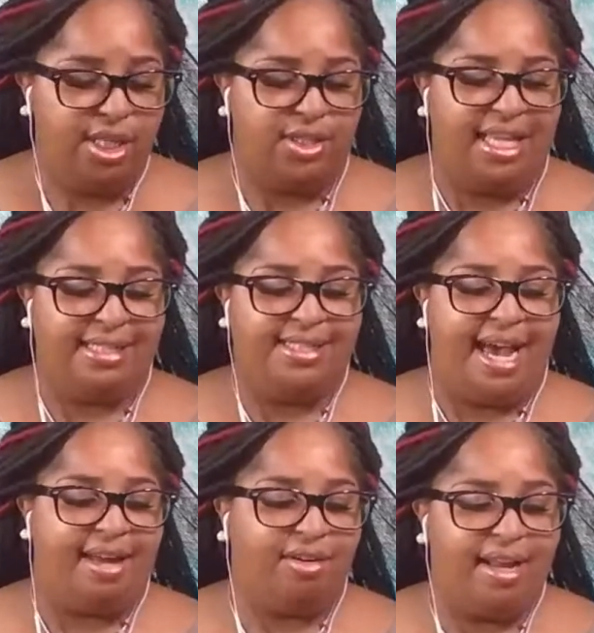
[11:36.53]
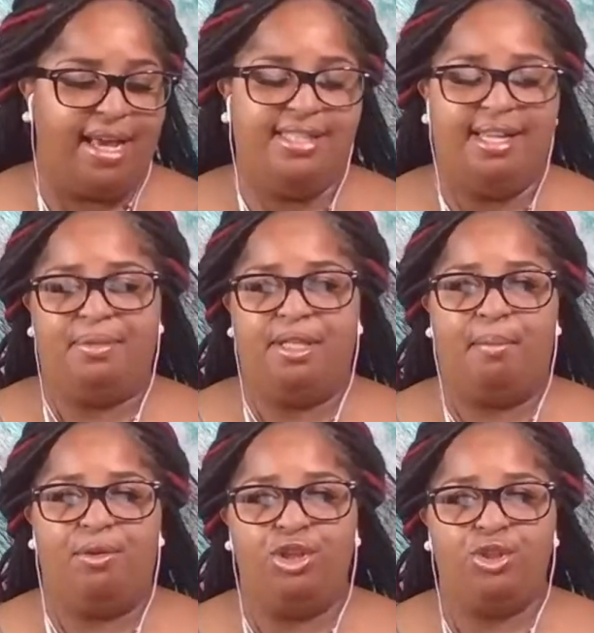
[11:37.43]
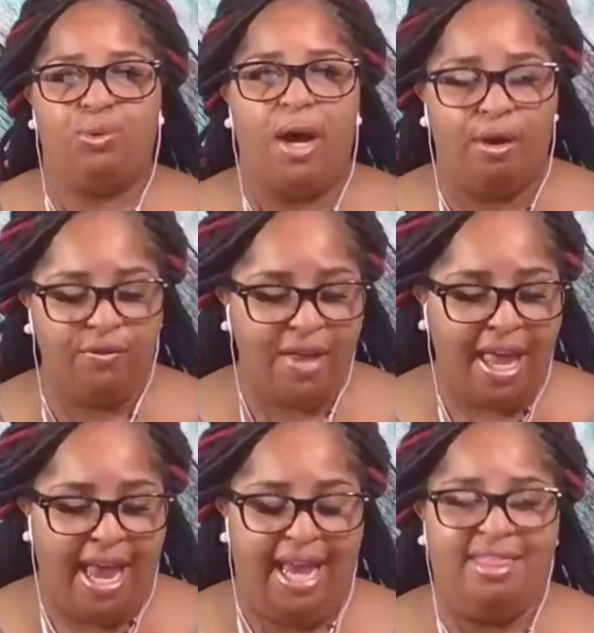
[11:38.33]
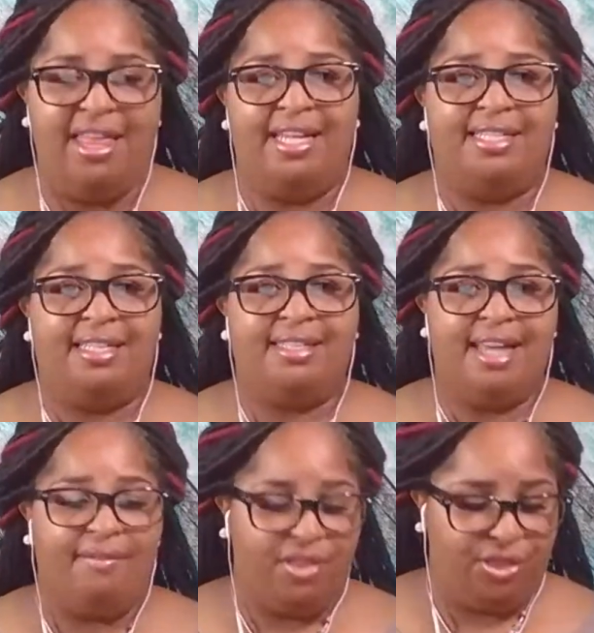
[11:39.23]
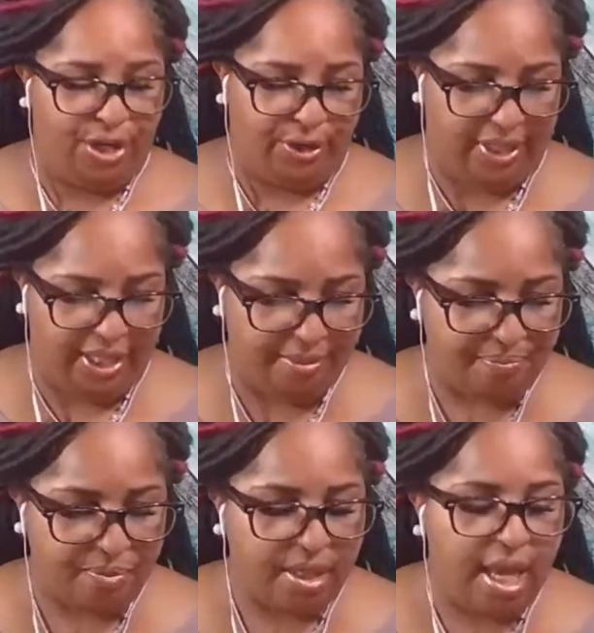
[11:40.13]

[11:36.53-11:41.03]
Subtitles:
So that's Saturday, September the 12th, and that is at 7:30.